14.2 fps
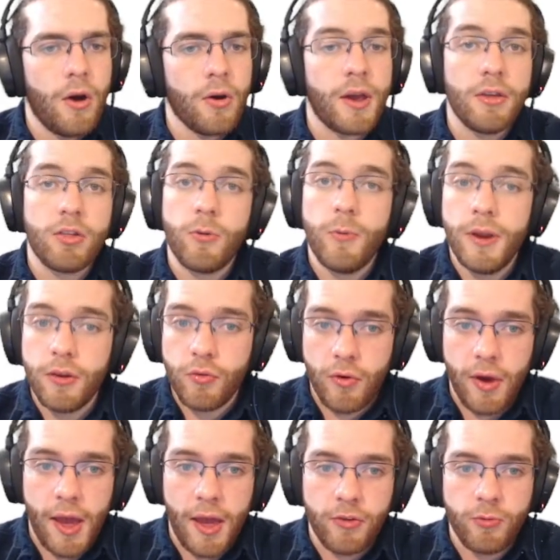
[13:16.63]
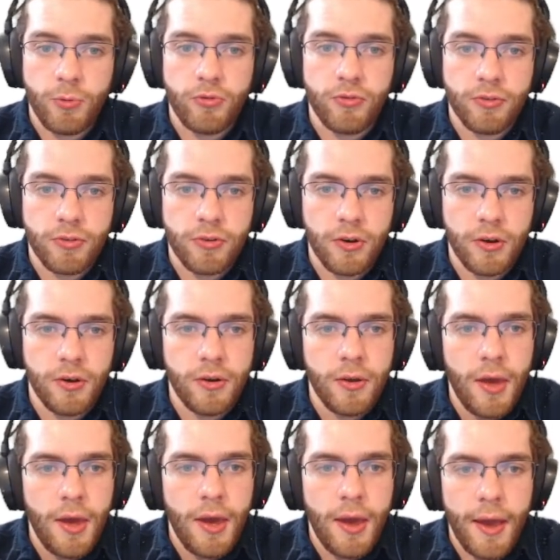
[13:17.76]
Okay, so we didn't crash, which is good.
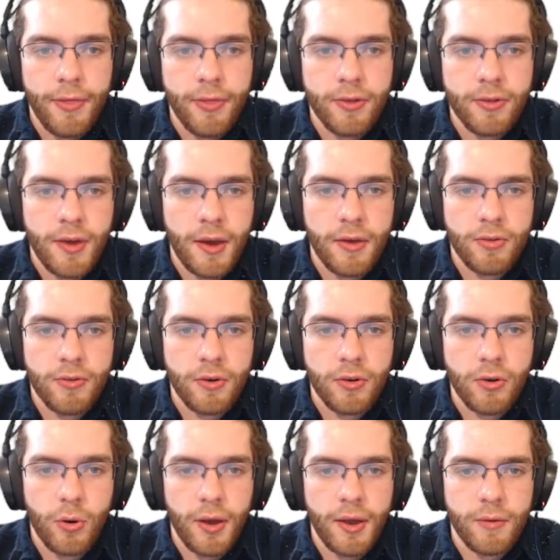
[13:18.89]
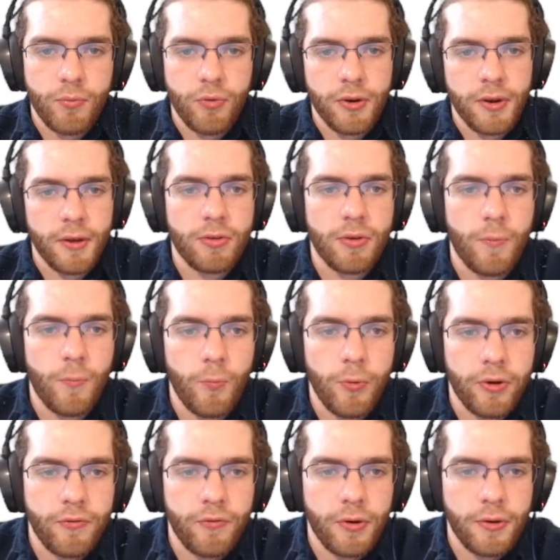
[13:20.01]
And this guy is going to go ahead and print out something
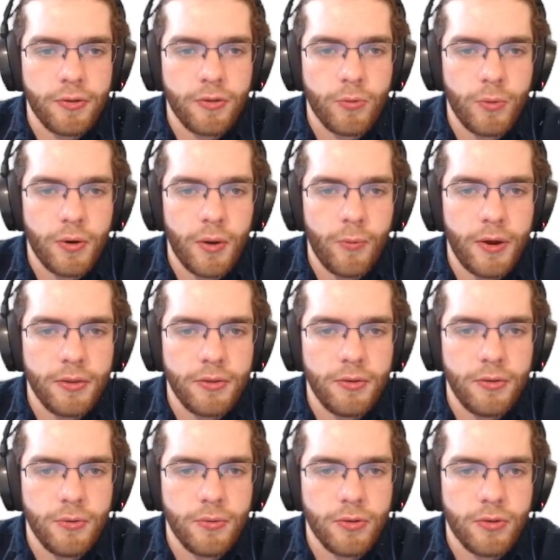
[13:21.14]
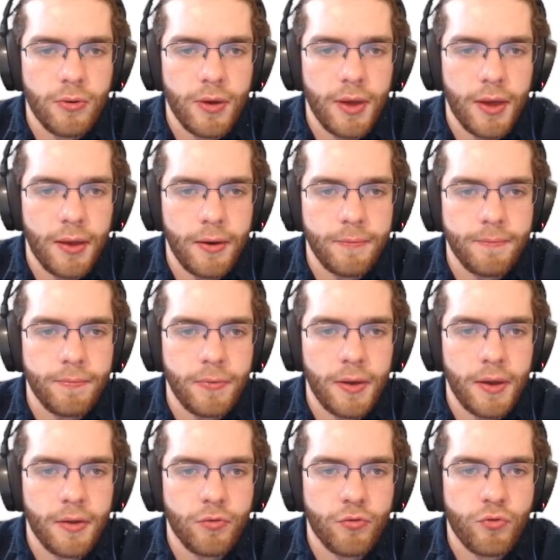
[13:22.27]
weird for us. So what I want to do is go ahead
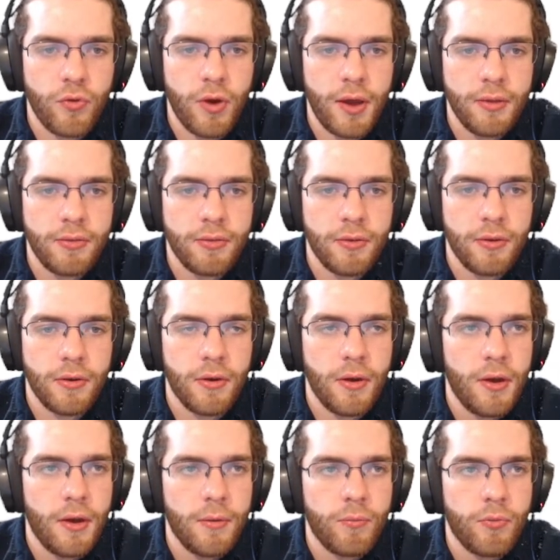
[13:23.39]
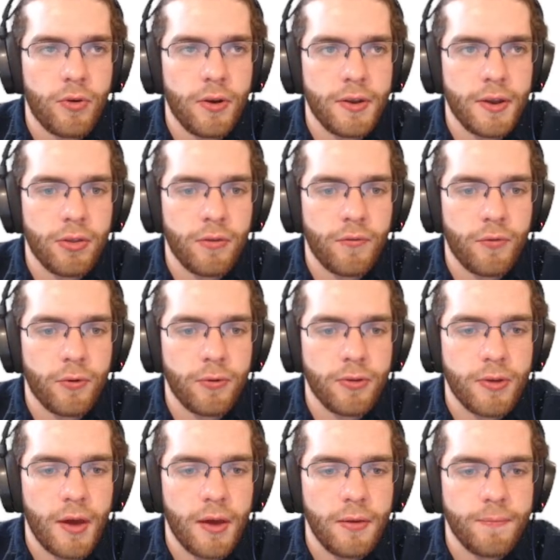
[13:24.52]
and try to print out the
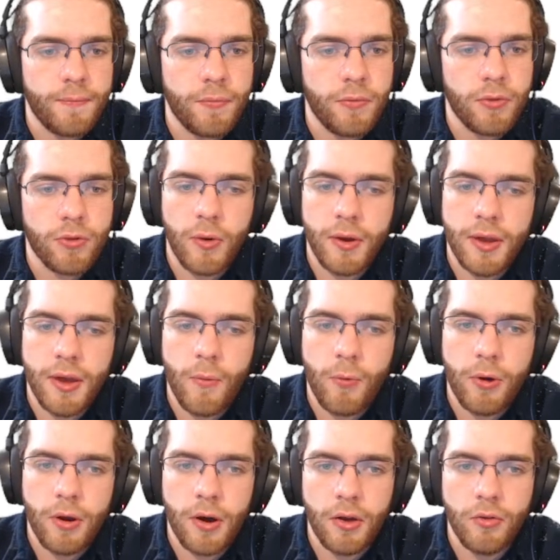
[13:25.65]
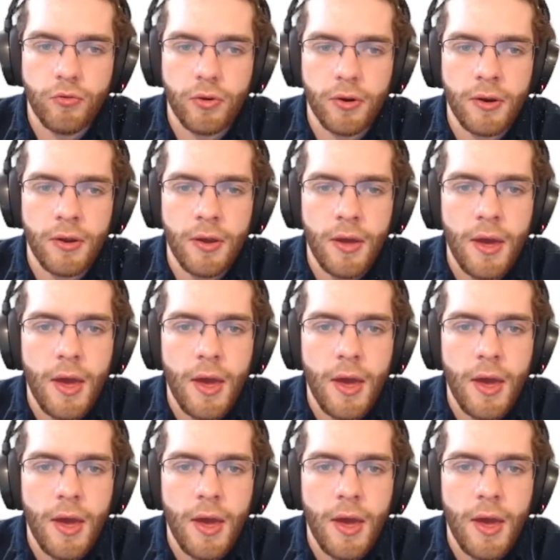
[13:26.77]
first guy. So I get 100.